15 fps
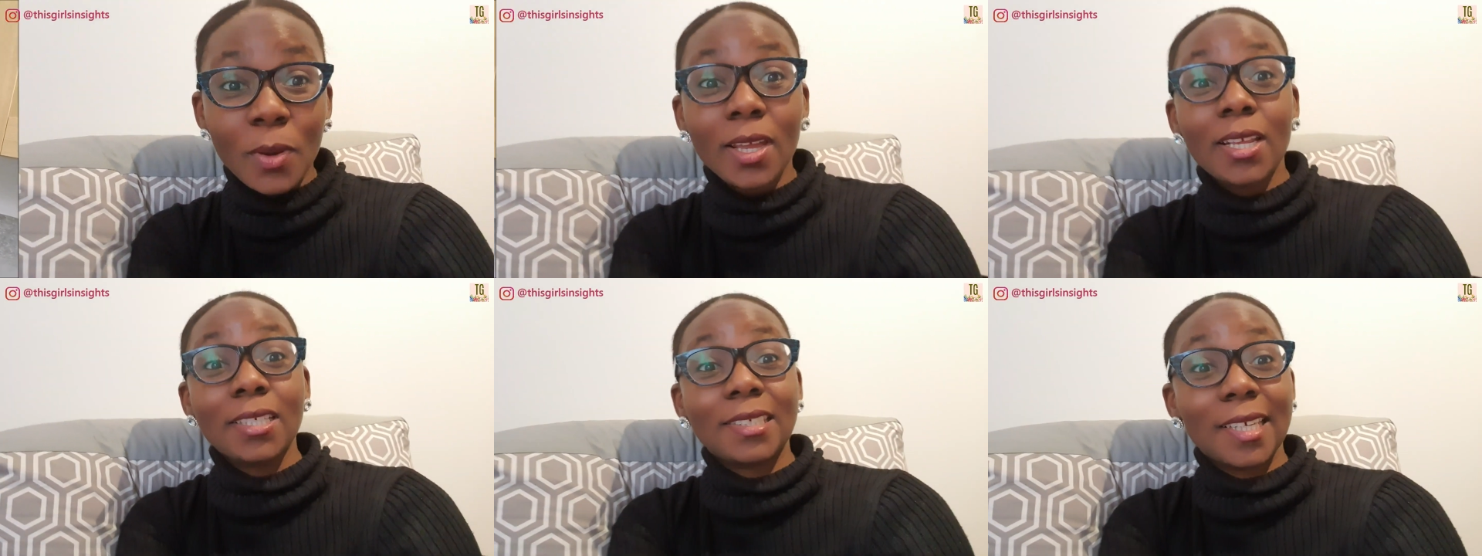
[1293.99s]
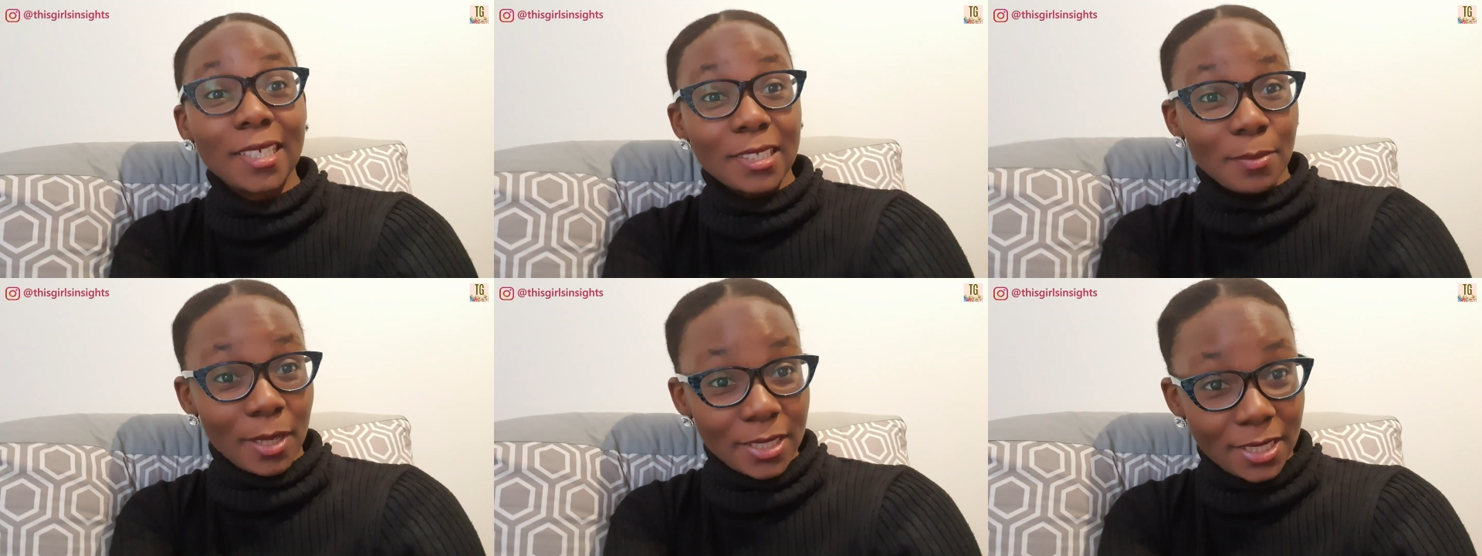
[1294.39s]
it is 6
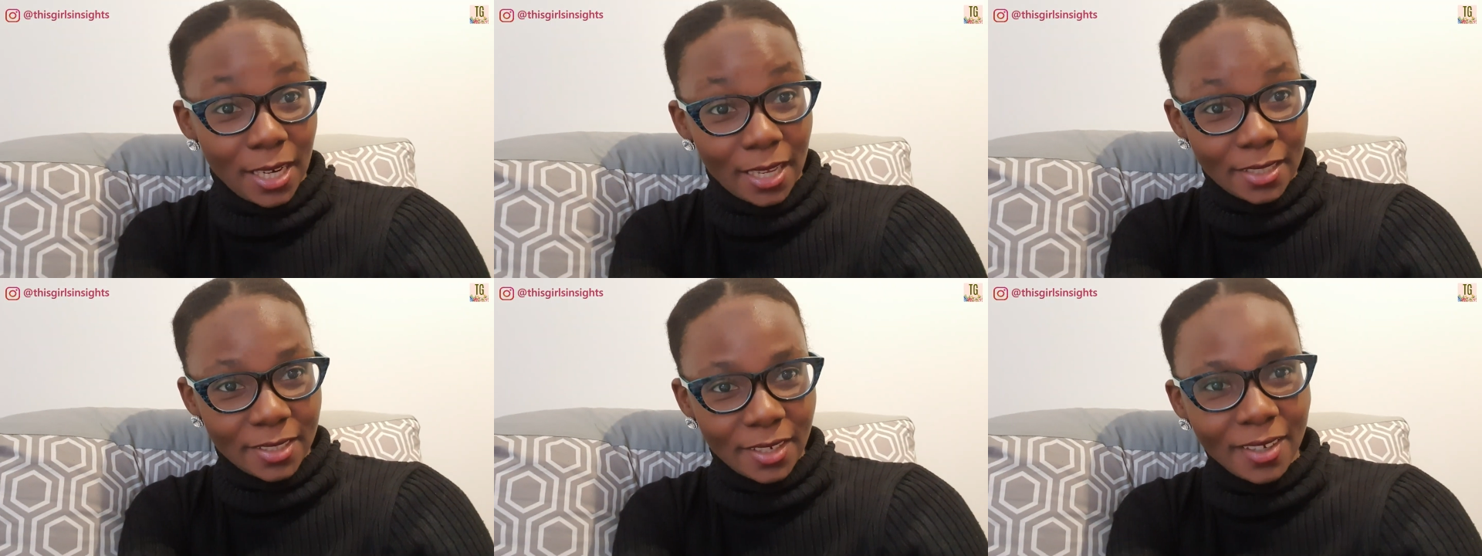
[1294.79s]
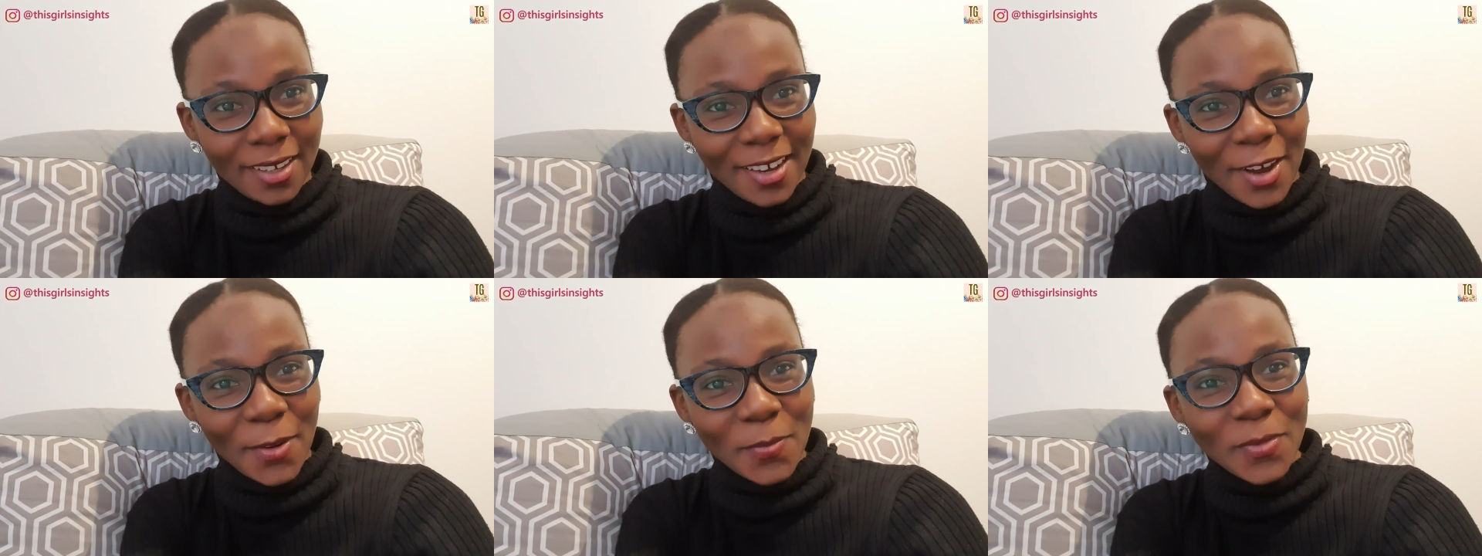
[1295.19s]
months later,
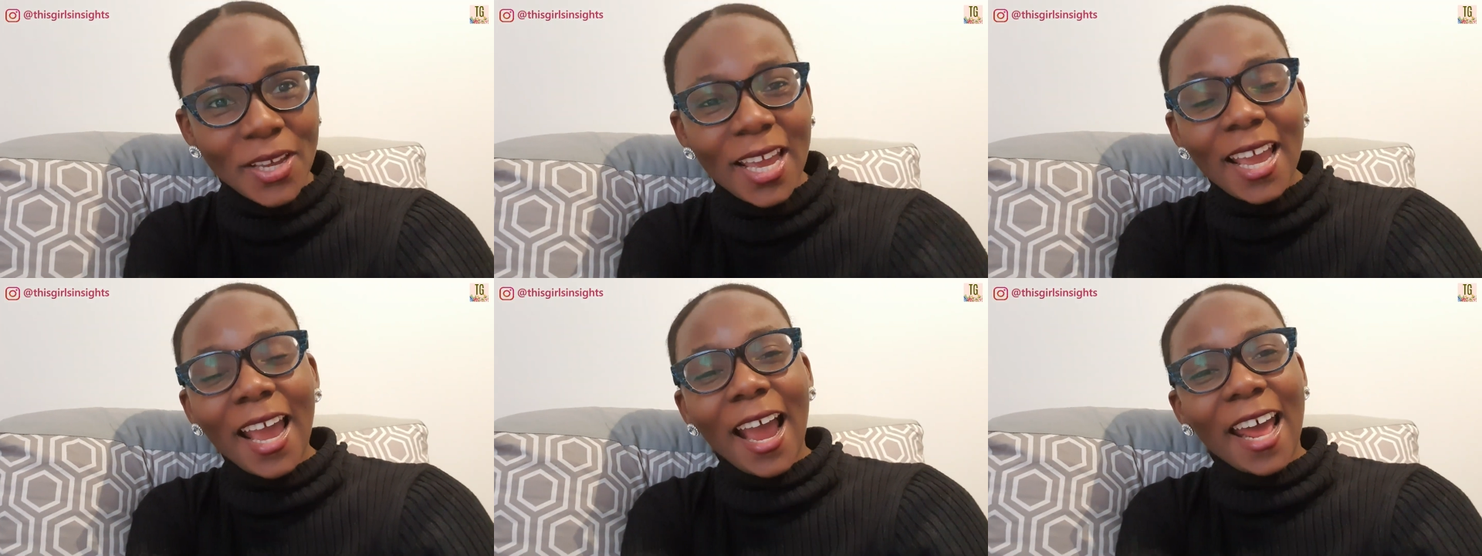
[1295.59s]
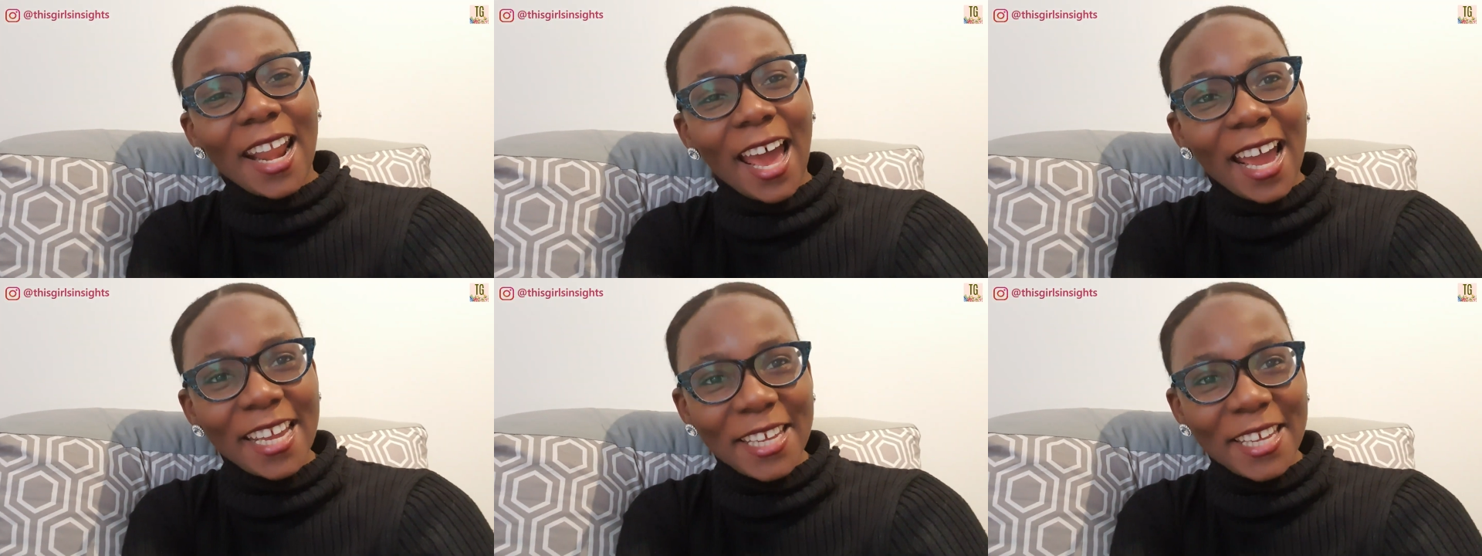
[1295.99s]
and I